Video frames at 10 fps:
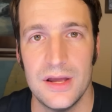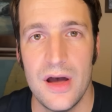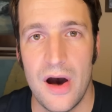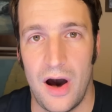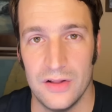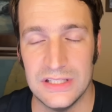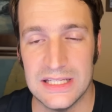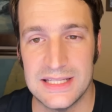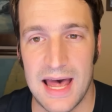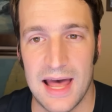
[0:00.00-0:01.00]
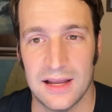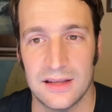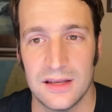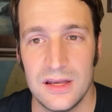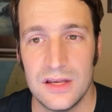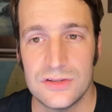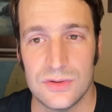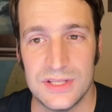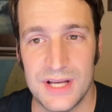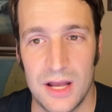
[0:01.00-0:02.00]
on the attack. So
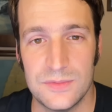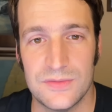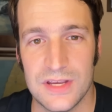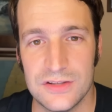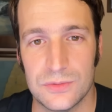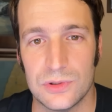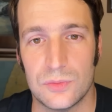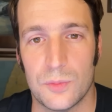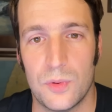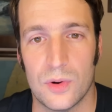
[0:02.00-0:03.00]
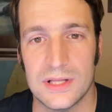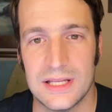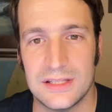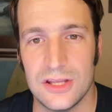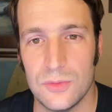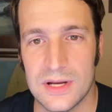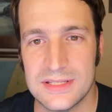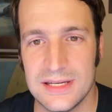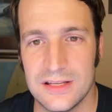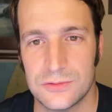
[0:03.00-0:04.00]
the Times of Israel reported that the U.S.
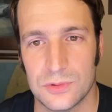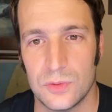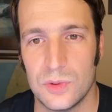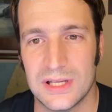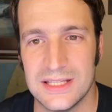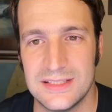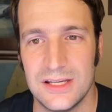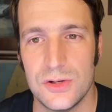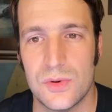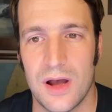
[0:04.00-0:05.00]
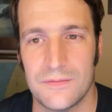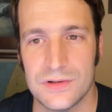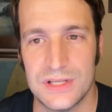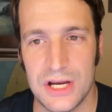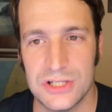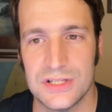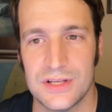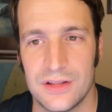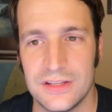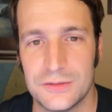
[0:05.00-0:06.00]
and Israel will continue conversations
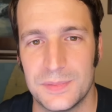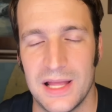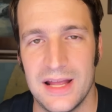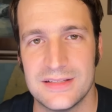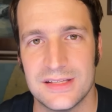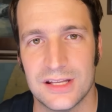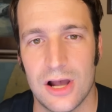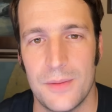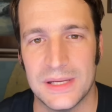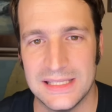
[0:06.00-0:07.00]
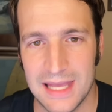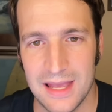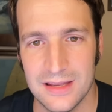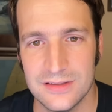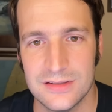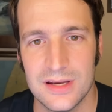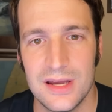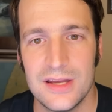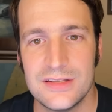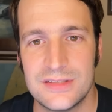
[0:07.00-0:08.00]
on these plans in the coming days,
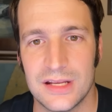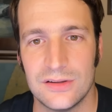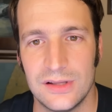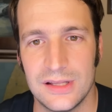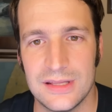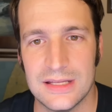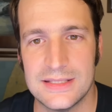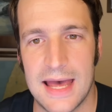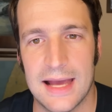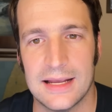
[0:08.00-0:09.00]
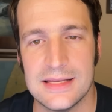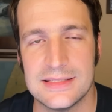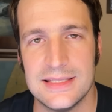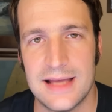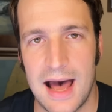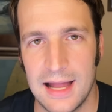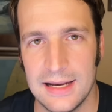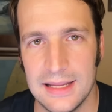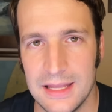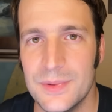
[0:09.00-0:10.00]
signaling the attack is not
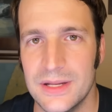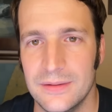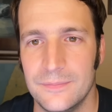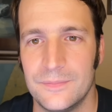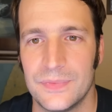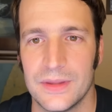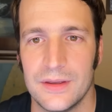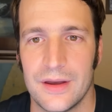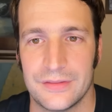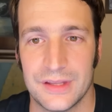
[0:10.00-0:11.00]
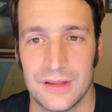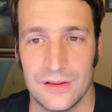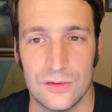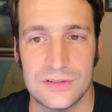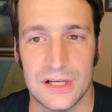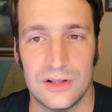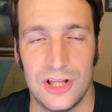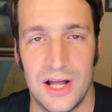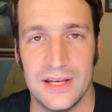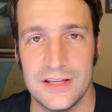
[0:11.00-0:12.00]
imminent. I think it looks like
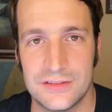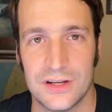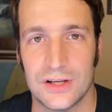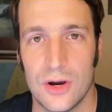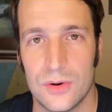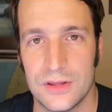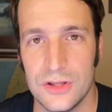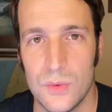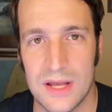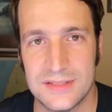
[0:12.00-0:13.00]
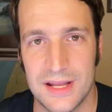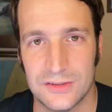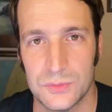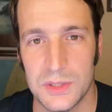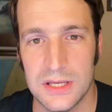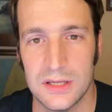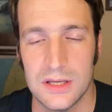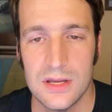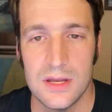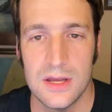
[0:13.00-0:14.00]
Gallant is going to go to the U.S. next week.
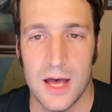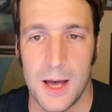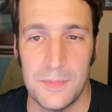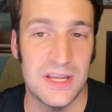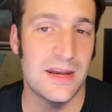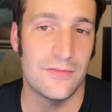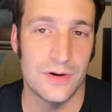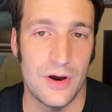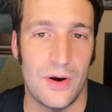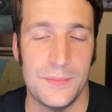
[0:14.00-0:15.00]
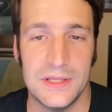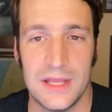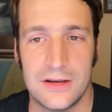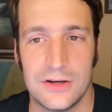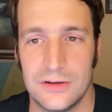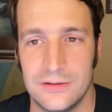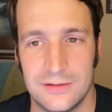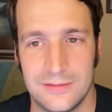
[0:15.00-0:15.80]
But you never know. I mean, they could